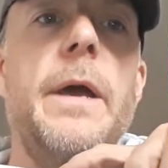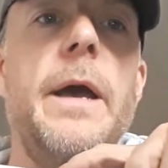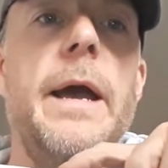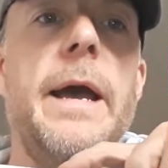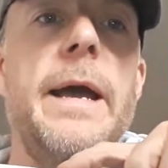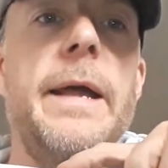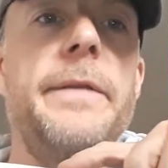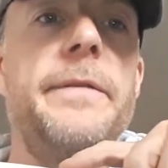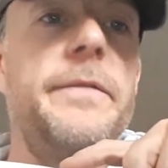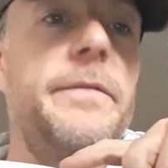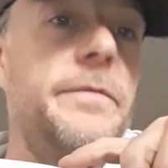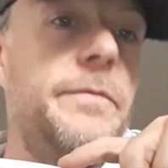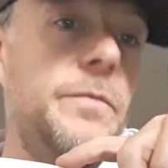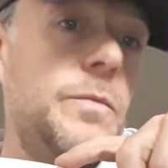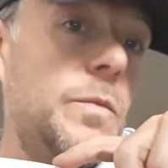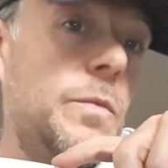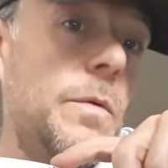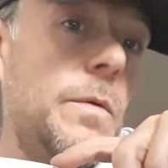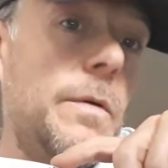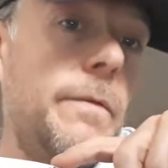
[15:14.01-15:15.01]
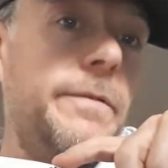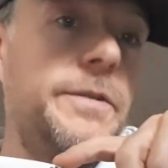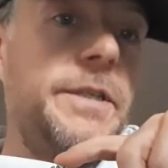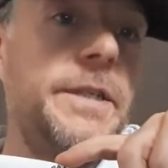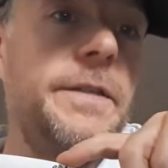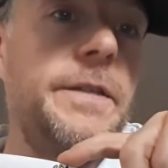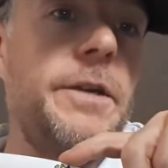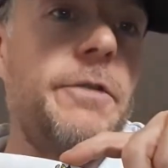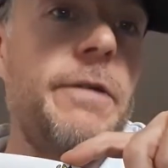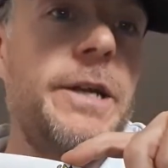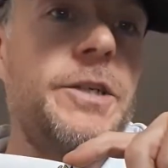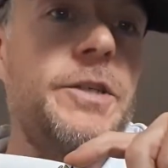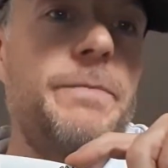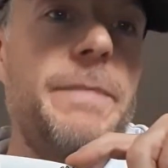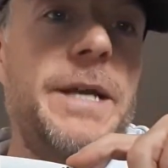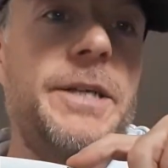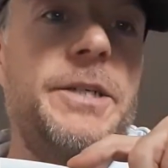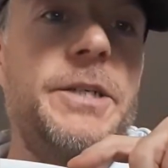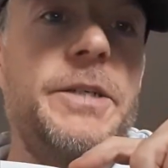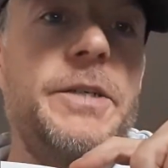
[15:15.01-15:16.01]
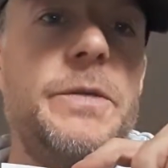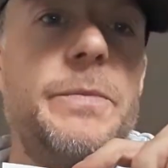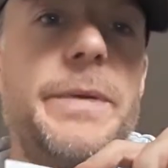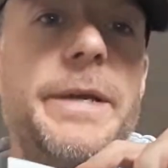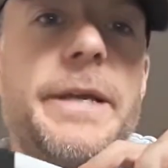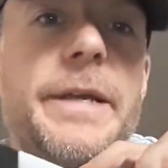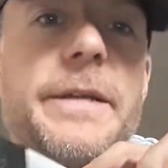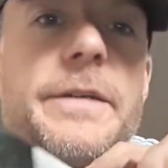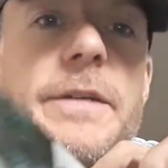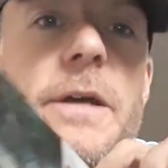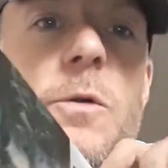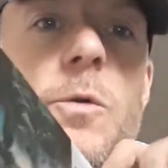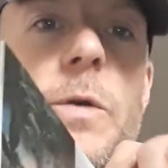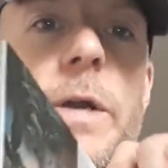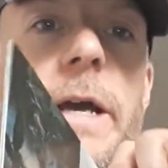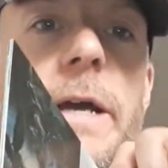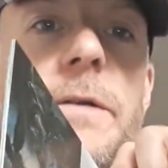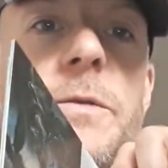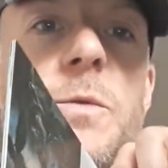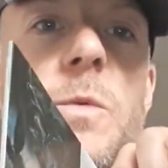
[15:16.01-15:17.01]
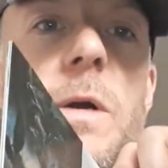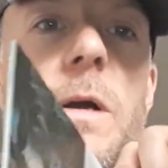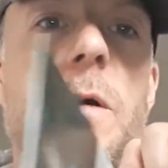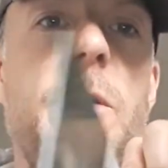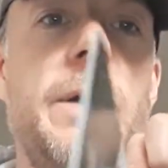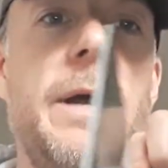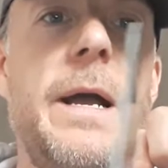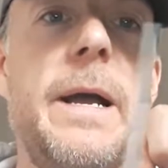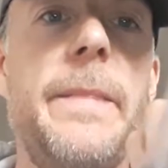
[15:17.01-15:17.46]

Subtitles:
And obviously the Crash smashes are being doled out as well.